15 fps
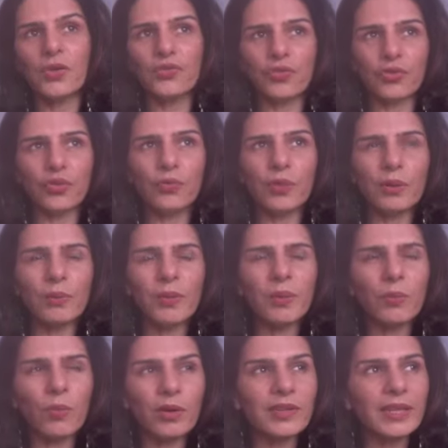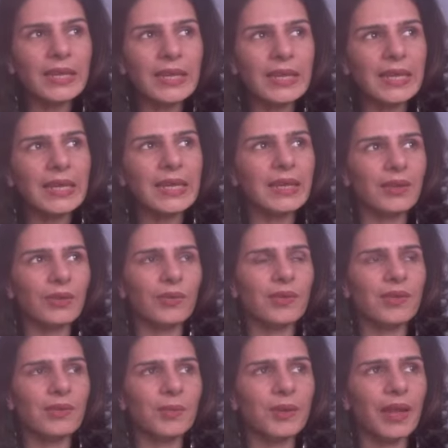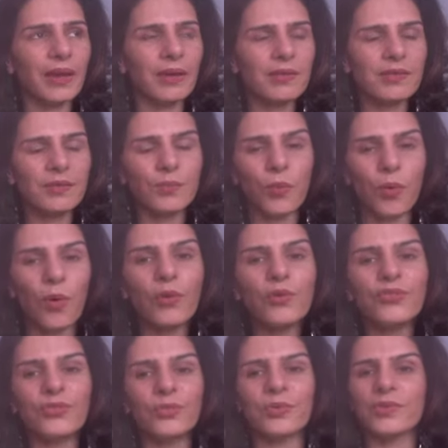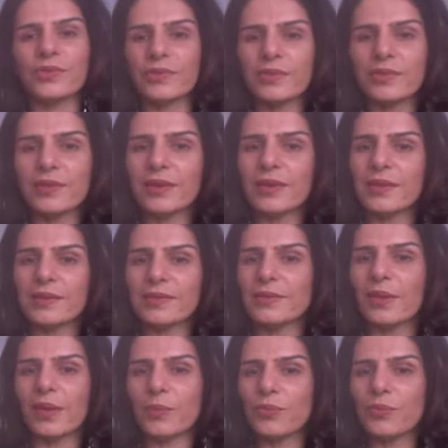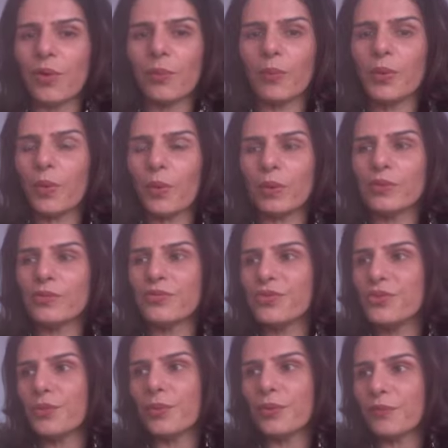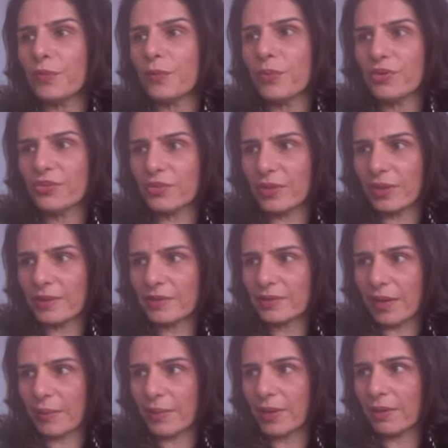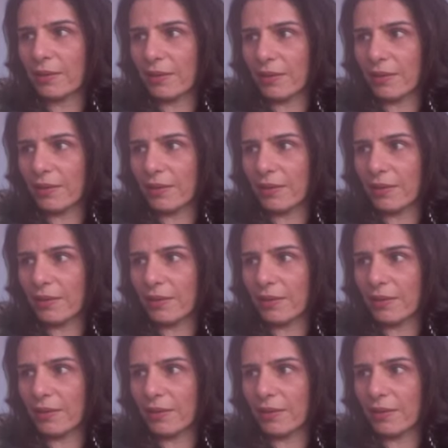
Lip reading: So you will be more than keen, you know, it will be like a sponge which is sitting and is absorbing all this new information that is coming